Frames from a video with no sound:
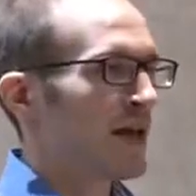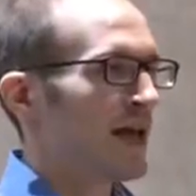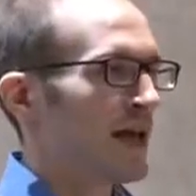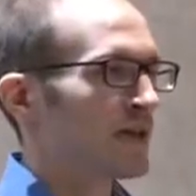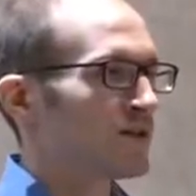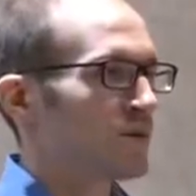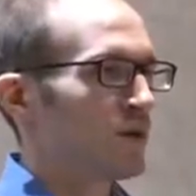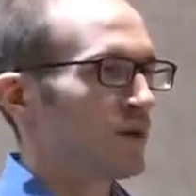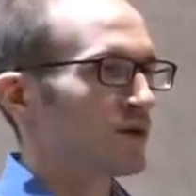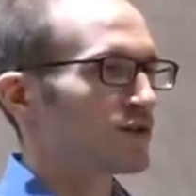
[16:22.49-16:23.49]
and
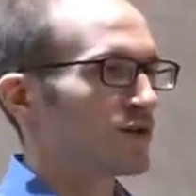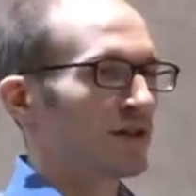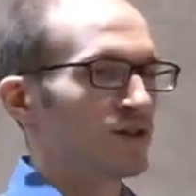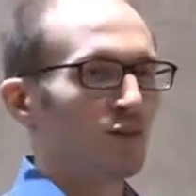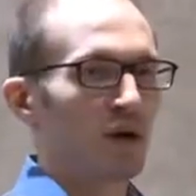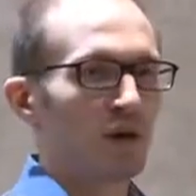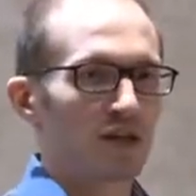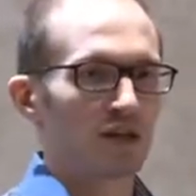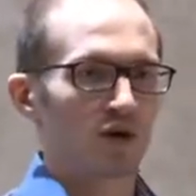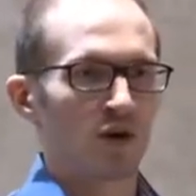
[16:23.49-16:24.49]
we are trying to
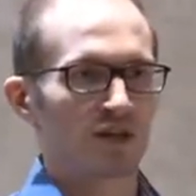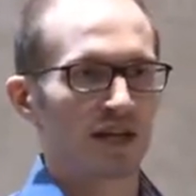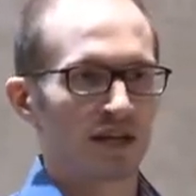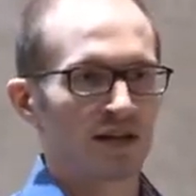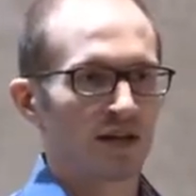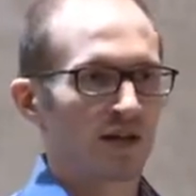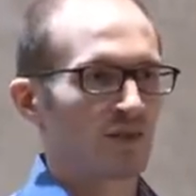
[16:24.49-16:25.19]
publish all the data